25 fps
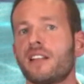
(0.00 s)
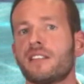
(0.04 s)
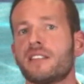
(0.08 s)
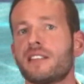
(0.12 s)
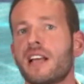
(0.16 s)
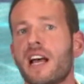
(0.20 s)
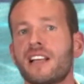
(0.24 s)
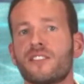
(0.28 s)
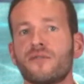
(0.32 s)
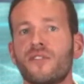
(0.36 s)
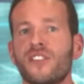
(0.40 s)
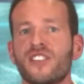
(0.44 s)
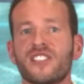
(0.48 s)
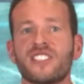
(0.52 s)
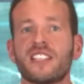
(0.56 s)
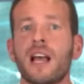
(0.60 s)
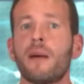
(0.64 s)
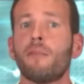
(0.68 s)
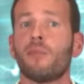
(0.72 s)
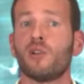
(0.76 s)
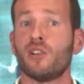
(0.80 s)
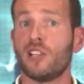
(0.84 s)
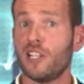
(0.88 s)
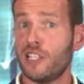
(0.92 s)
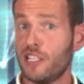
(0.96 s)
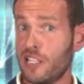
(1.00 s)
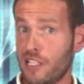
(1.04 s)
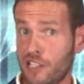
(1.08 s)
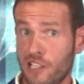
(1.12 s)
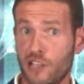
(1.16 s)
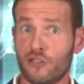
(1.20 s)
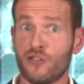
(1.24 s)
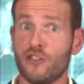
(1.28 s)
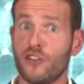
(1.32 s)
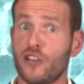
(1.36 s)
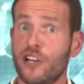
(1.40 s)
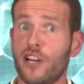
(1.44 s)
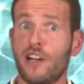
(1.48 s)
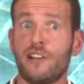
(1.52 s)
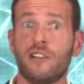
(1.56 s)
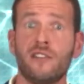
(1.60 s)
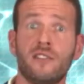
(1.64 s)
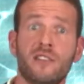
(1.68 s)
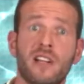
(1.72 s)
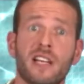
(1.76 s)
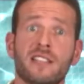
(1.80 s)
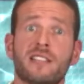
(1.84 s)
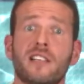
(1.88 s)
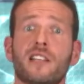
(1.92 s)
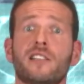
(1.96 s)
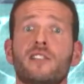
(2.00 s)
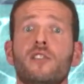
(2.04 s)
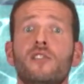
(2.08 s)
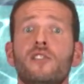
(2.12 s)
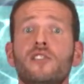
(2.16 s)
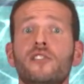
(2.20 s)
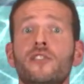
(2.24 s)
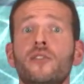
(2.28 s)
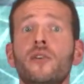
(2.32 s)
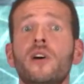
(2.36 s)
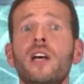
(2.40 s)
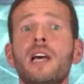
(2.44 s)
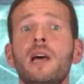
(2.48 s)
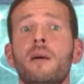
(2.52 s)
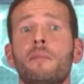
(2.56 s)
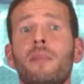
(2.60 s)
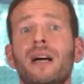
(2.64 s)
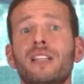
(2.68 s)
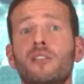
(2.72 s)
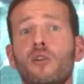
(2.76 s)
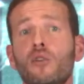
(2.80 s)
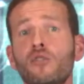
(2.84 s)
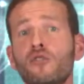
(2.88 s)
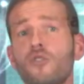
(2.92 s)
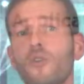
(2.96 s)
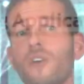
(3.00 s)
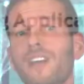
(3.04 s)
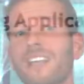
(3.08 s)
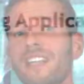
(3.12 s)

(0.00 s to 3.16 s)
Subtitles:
as for example, the tissue engineering, as I told you, but also in the